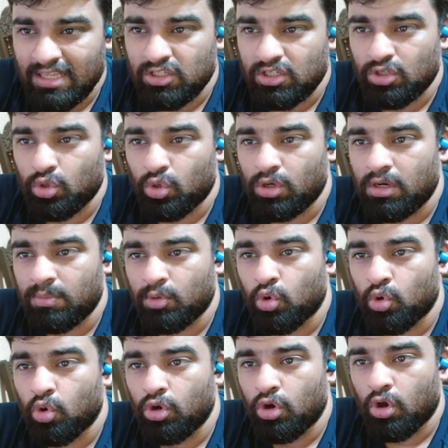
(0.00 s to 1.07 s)
told him to
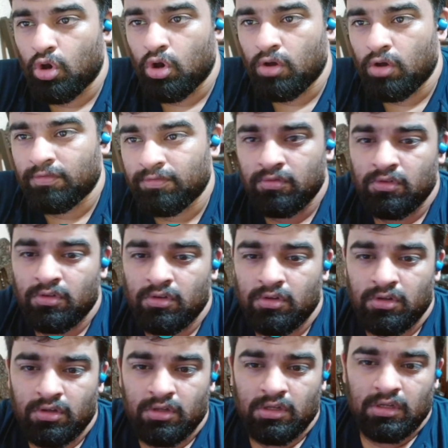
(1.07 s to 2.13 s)
hold off.
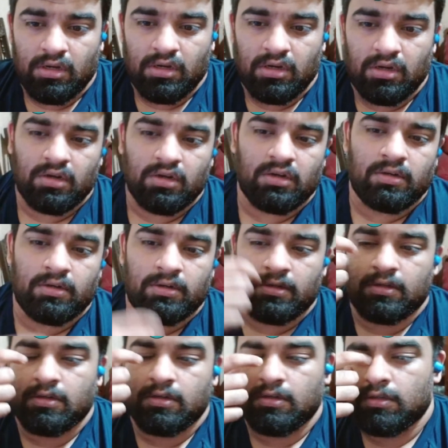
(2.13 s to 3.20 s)

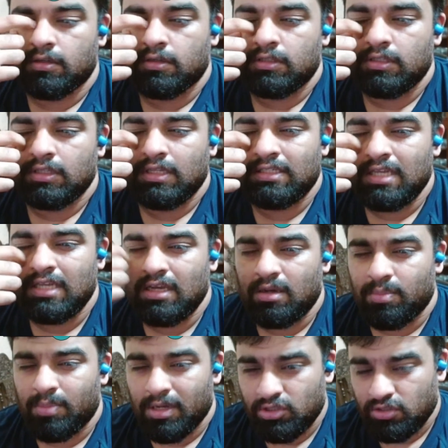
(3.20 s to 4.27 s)
Uh, they're saying a
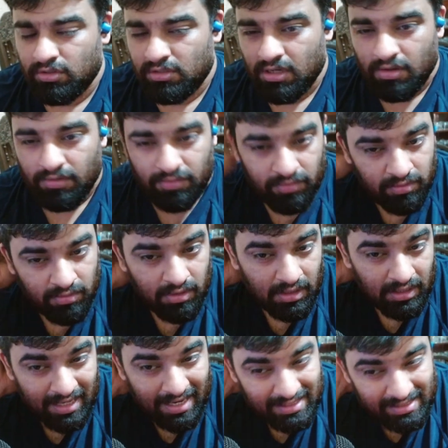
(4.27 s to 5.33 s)
bunch of stuff.
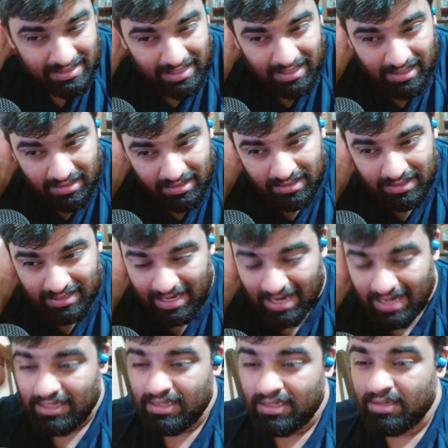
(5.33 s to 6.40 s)
Guys, there are
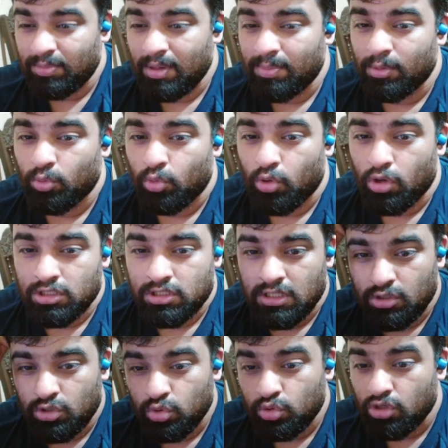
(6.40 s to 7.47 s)
19 people watching.
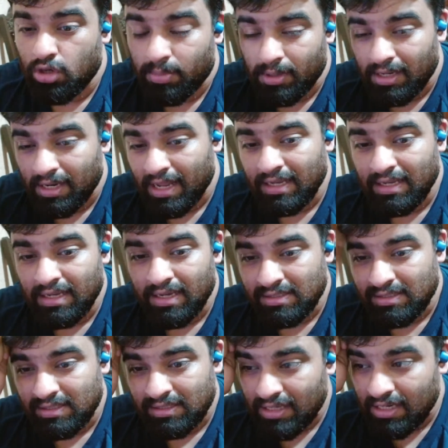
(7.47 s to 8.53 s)
Do drop a like,
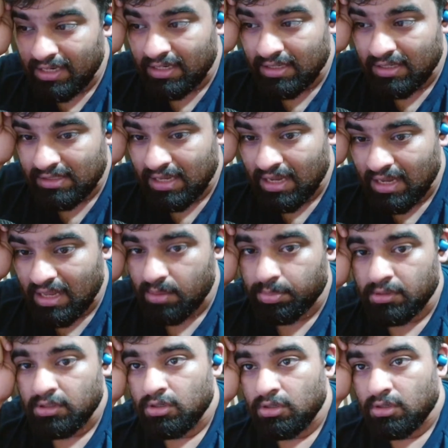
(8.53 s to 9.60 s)
guys. It really does help.
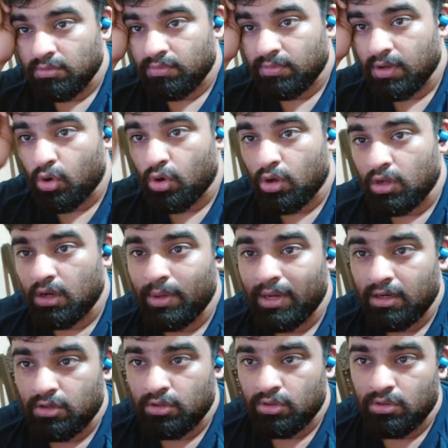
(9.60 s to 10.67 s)
We are on our
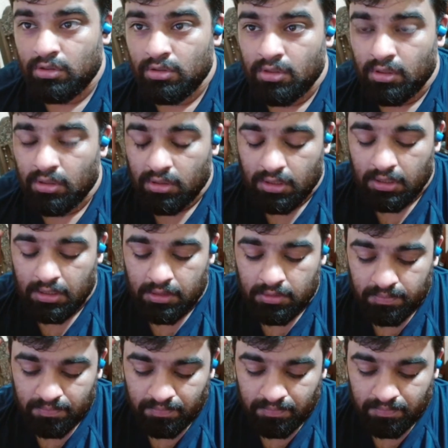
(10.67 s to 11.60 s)
way to